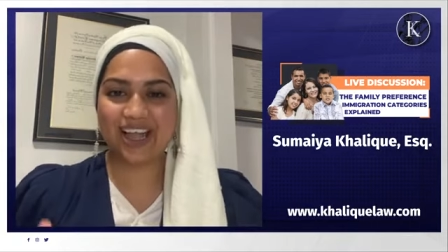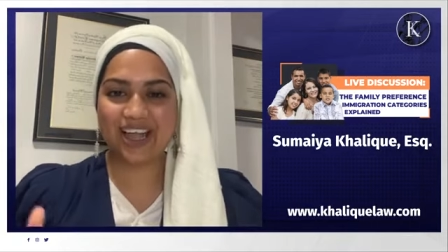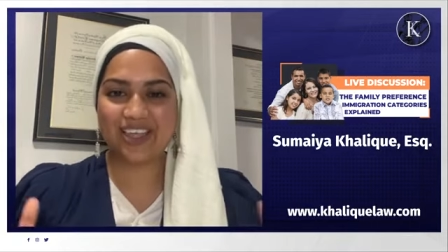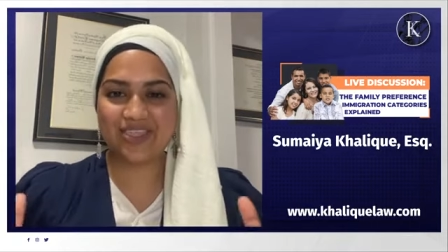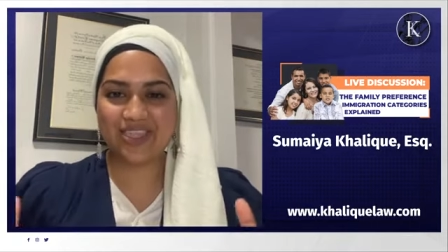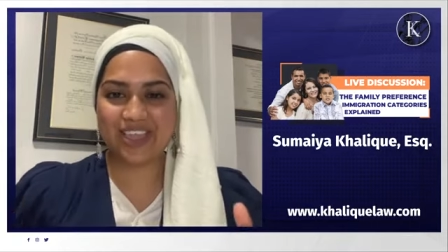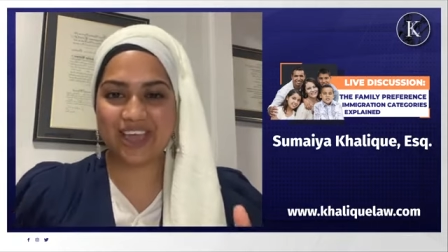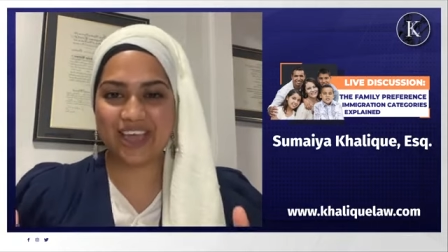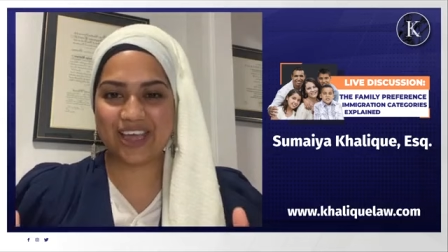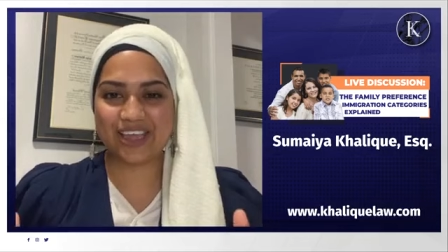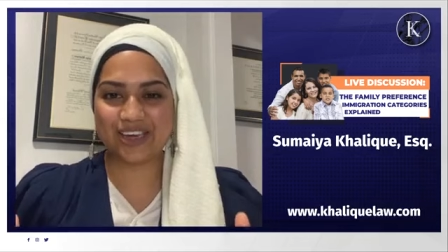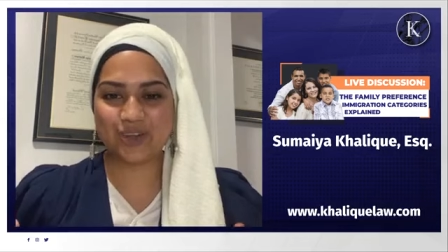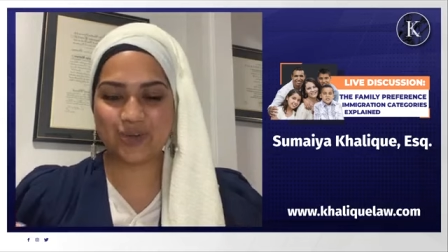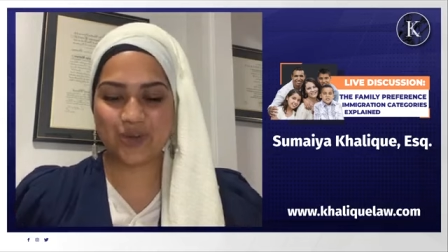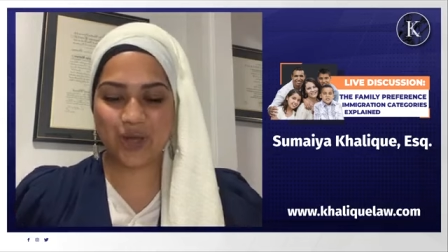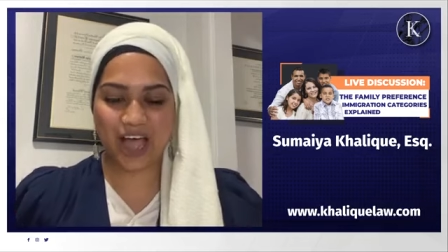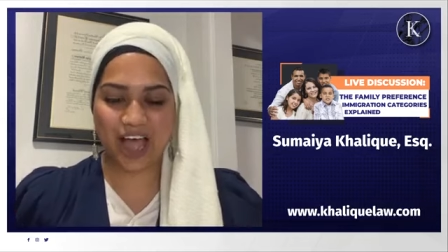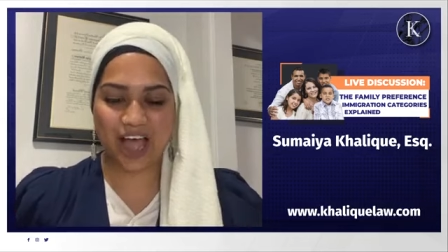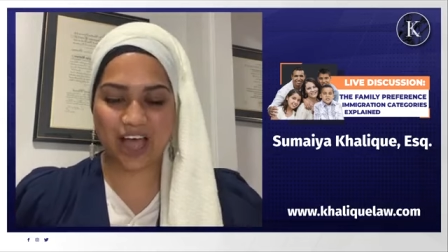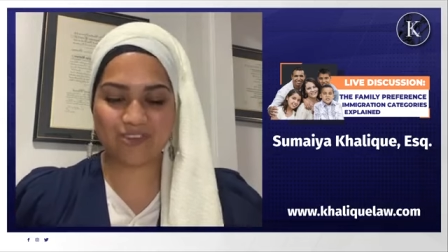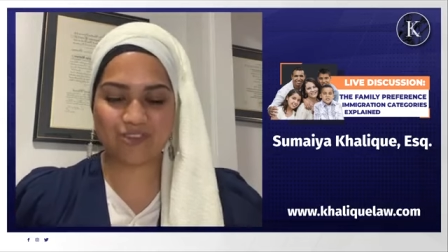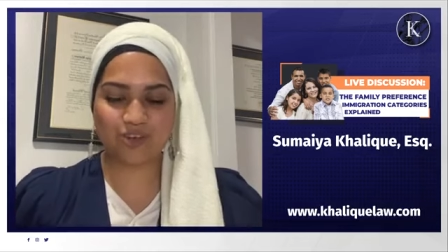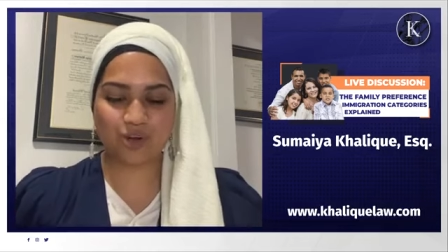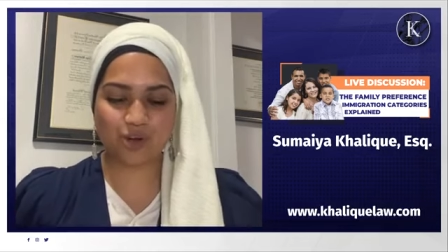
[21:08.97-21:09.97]
And then you
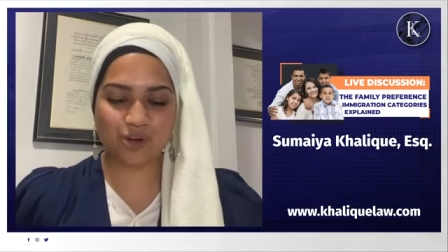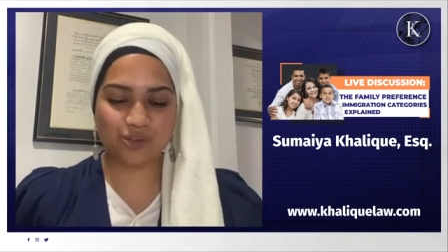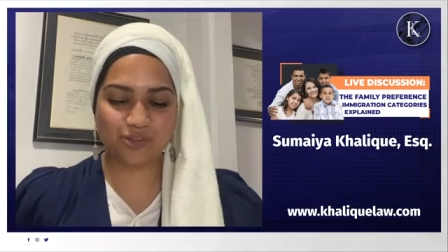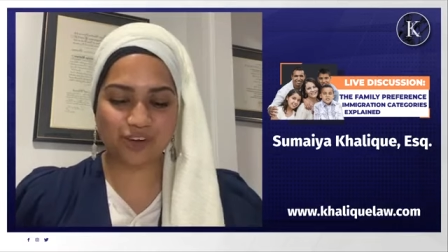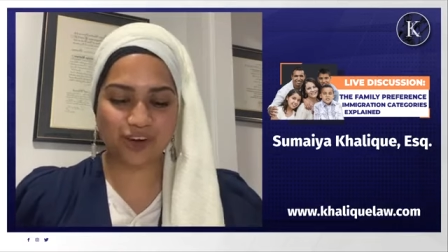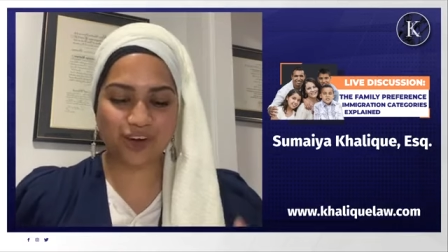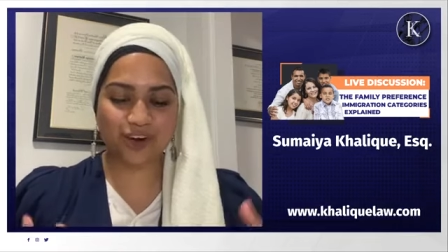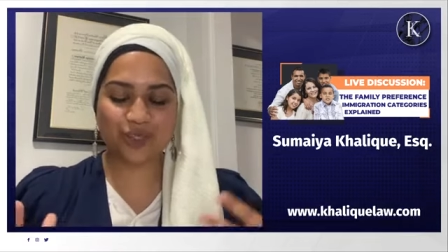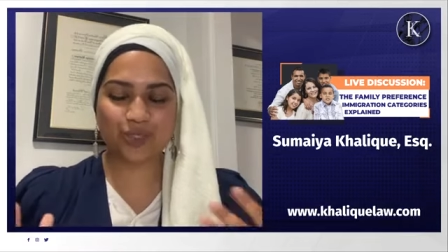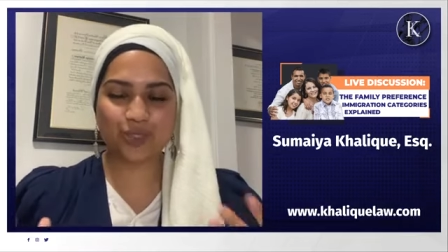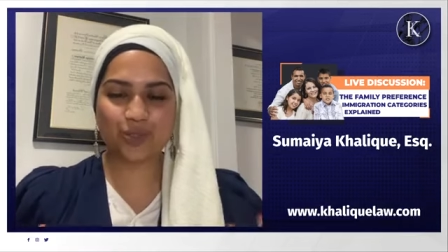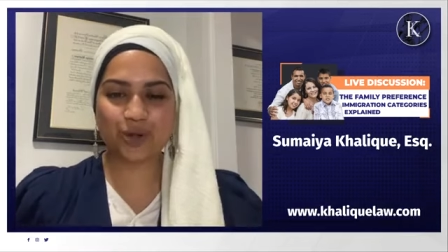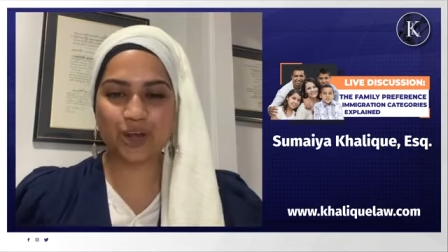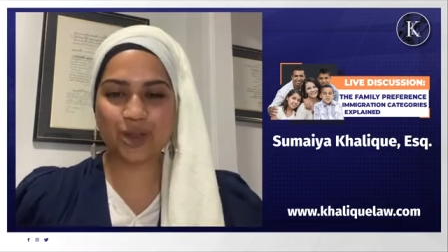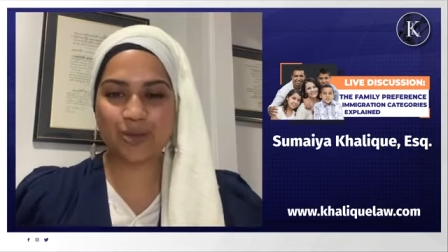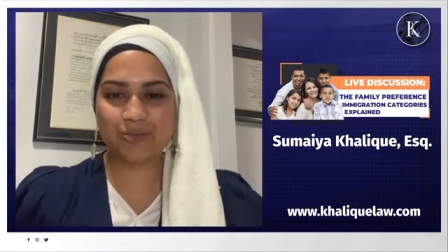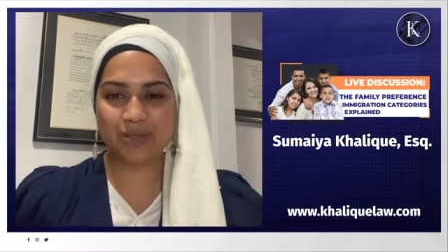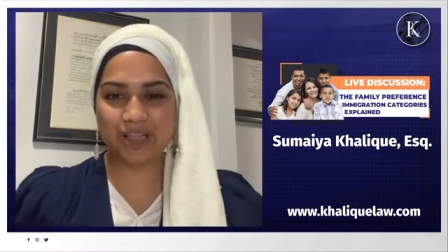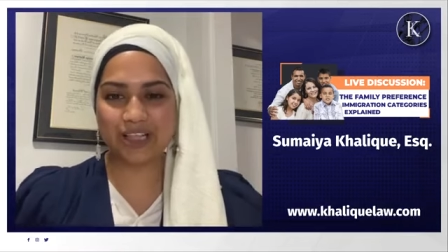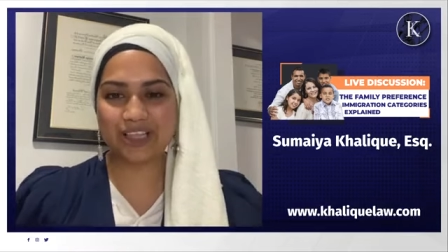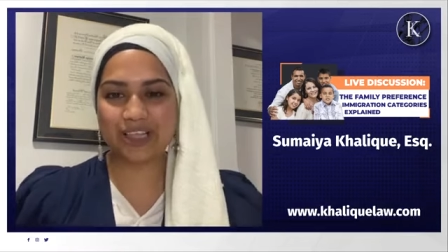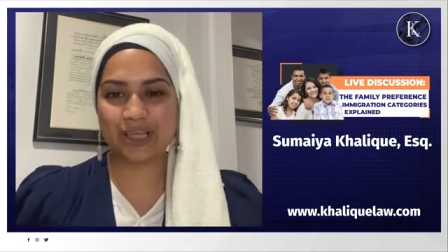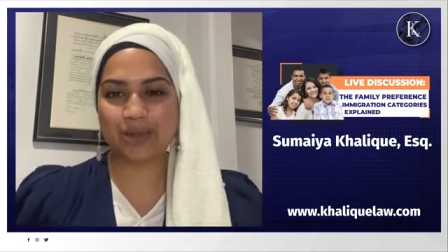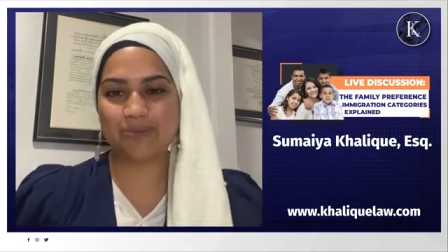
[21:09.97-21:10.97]
have over 3
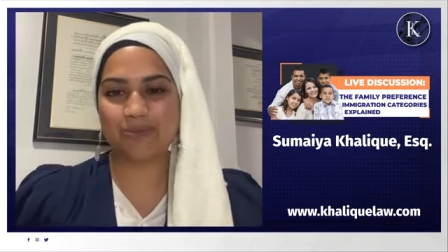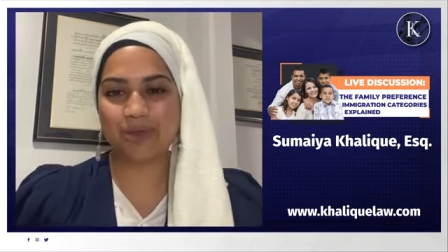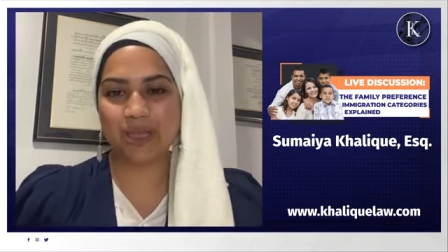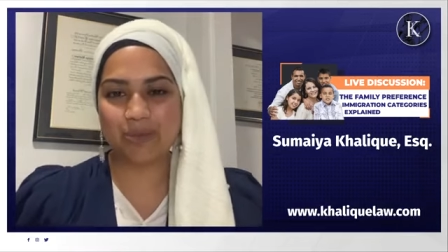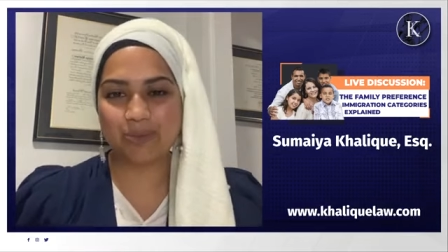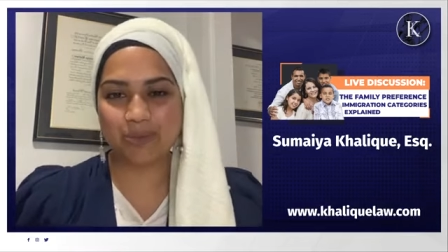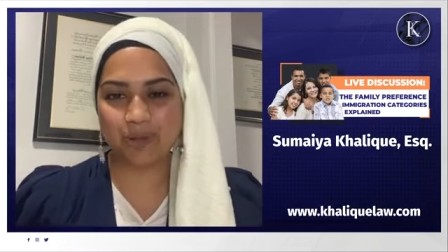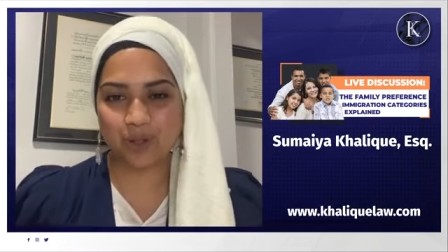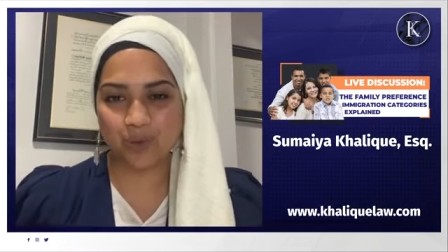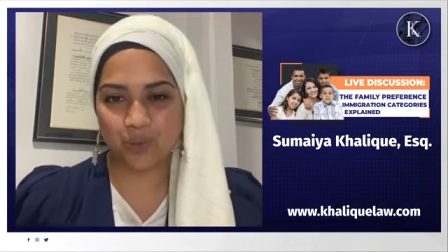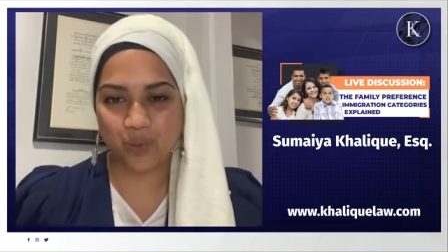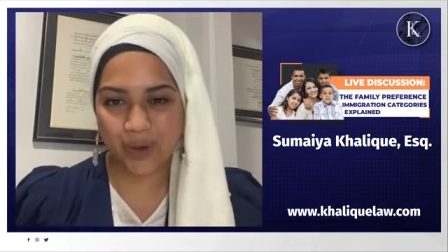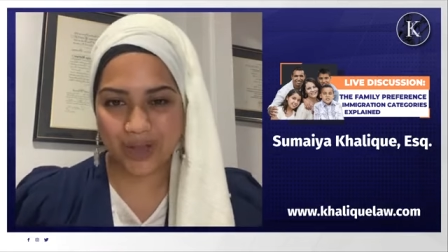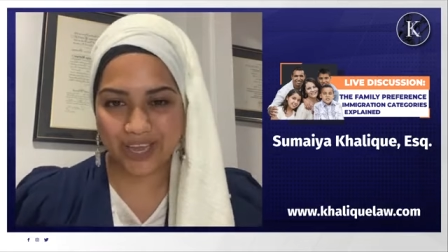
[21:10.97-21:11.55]
million people